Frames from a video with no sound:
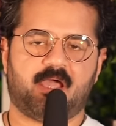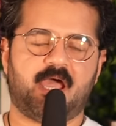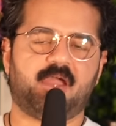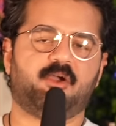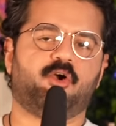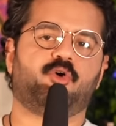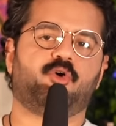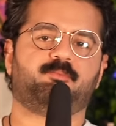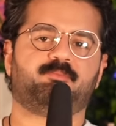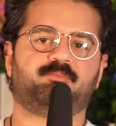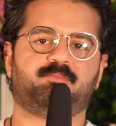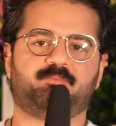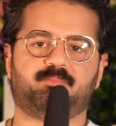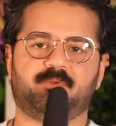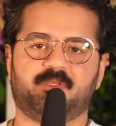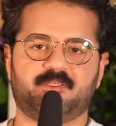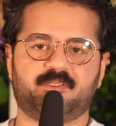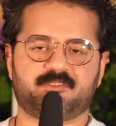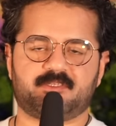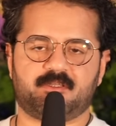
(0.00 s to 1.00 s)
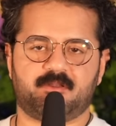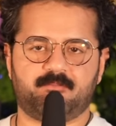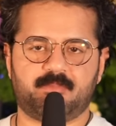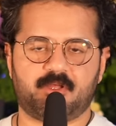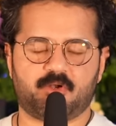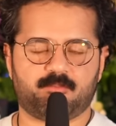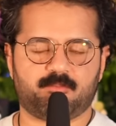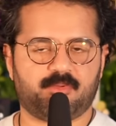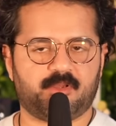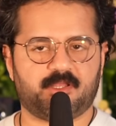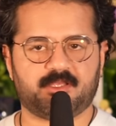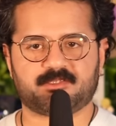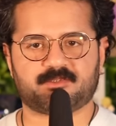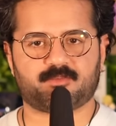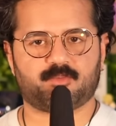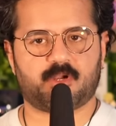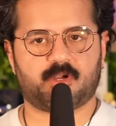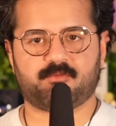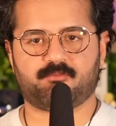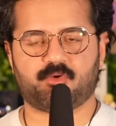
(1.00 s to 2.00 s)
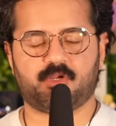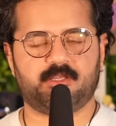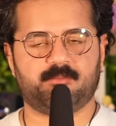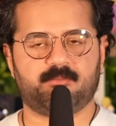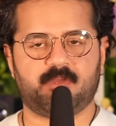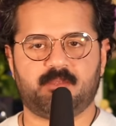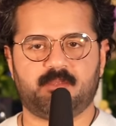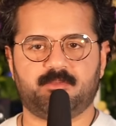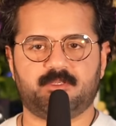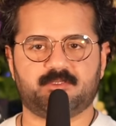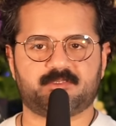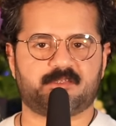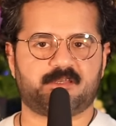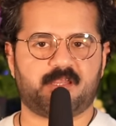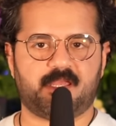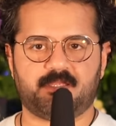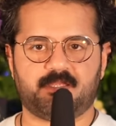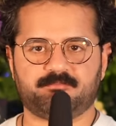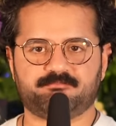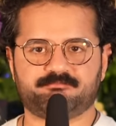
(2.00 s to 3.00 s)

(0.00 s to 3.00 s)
hope he's in a better place wherever he may be today.